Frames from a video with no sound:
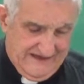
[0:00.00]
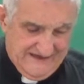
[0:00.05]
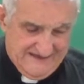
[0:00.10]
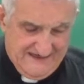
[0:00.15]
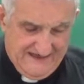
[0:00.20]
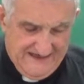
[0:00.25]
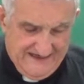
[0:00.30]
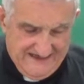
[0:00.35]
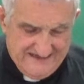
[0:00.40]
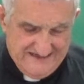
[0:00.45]
is
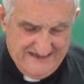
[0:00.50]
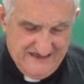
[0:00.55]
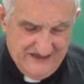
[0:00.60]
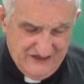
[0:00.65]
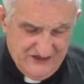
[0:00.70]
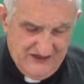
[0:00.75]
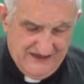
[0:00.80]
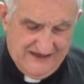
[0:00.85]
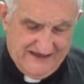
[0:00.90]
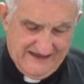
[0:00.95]
an
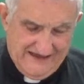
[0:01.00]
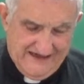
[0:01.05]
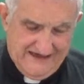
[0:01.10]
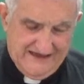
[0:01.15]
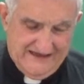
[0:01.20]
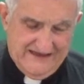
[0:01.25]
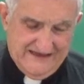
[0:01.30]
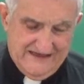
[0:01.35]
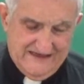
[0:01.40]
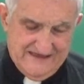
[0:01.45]
essential
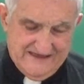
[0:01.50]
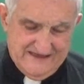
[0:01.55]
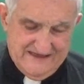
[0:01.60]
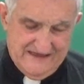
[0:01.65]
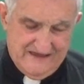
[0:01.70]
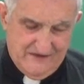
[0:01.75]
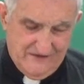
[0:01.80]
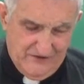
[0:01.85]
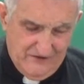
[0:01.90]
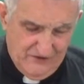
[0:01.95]

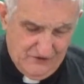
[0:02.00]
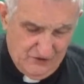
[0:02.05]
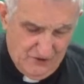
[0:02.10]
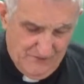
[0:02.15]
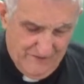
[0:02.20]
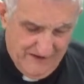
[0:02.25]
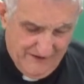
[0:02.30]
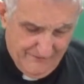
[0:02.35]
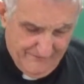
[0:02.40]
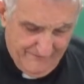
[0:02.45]
characteristic of the
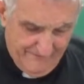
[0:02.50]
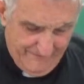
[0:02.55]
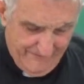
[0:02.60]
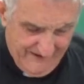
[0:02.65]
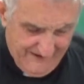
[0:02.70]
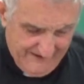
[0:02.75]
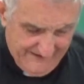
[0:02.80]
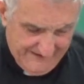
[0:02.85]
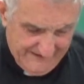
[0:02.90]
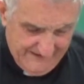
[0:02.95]
human
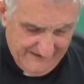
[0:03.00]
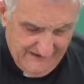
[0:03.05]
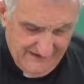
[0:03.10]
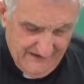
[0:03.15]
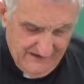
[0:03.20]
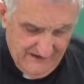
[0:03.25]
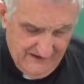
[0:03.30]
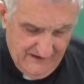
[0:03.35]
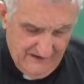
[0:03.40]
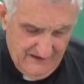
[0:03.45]
mind.
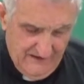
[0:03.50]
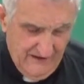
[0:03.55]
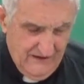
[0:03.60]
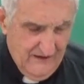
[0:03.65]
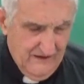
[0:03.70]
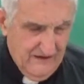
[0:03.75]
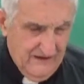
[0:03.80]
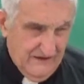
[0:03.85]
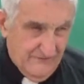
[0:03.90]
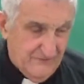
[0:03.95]

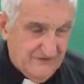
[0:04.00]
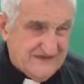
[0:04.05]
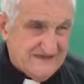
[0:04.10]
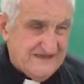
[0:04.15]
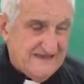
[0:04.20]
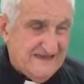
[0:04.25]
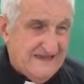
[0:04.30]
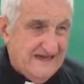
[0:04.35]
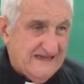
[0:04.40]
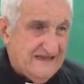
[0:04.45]
We
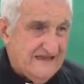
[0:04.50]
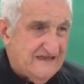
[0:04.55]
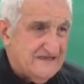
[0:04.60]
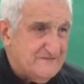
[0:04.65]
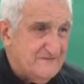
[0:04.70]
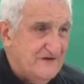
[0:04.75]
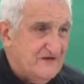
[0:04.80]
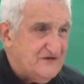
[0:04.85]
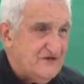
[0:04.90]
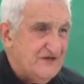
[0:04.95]
see that
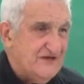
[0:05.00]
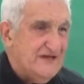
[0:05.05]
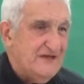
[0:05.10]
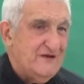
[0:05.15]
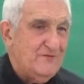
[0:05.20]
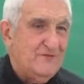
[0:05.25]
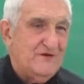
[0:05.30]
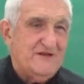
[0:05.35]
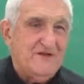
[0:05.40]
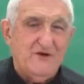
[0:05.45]

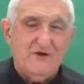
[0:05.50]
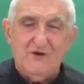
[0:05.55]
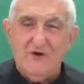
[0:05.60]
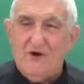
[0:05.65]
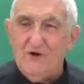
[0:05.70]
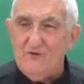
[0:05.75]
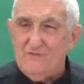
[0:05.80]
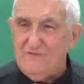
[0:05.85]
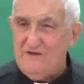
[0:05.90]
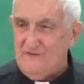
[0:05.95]
especially with the
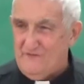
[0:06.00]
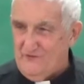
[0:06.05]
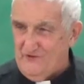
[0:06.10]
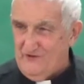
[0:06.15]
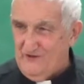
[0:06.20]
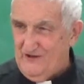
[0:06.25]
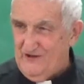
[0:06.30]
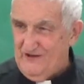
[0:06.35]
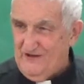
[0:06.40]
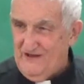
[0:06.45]
young people.
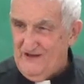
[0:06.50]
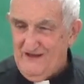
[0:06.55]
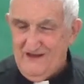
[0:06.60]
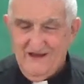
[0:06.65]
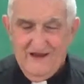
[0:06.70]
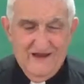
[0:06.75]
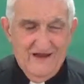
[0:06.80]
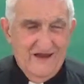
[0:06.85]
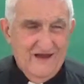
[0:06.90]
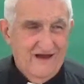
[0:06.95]

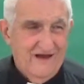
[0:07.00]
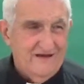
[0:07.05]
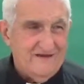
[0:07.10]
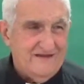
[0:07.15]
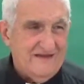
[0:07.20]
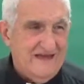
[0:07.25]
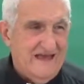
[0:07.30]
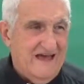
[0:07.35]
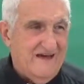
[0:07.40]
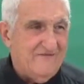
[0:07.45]
And
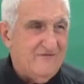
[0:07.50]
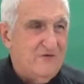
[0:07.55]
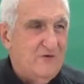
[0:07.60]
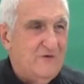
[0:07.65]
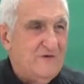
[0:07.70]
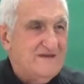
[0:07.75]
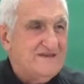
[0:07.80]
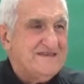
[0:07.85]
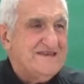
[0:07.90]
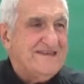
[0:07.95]
they have
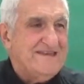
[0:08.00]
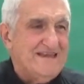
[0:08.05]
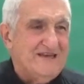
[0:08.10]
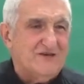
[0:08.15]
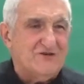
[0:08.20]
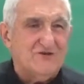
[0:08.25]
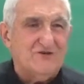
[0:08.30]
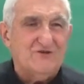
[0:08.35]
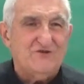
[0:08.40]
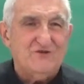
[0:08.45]
no
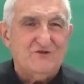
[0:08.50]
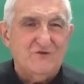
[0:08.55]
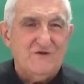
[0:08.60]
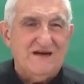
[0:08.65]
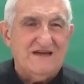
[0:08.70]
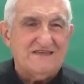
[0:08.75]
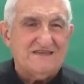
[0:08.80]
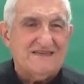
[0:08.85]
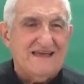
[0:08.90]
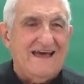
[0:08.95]
hesitation to
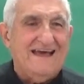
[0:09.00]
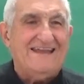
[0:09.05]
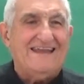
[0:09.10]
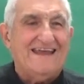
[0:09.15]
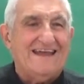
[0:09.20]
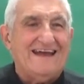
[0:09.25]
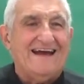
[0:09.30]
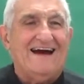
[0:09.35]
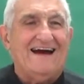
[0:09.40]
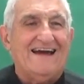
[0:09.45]
ask
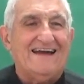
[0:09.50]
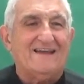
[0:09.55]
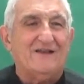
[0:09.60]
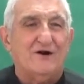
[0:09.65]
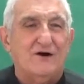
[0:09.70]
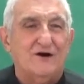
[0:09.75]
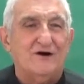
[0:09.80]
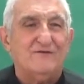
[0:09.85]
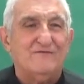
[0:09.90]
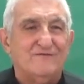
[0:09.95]
any kind
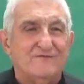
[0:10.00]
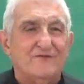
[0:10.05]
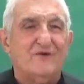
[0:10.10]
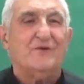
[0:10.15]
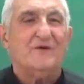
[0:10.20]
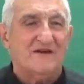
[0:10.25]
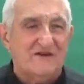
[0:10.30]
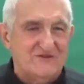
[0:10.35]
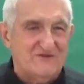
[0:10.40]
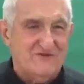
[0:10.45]
of
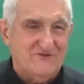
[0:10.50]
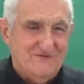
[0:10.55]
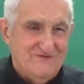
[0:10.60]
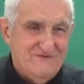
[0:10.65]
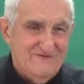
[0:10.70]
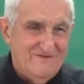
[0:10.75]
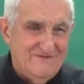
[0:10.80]
questions.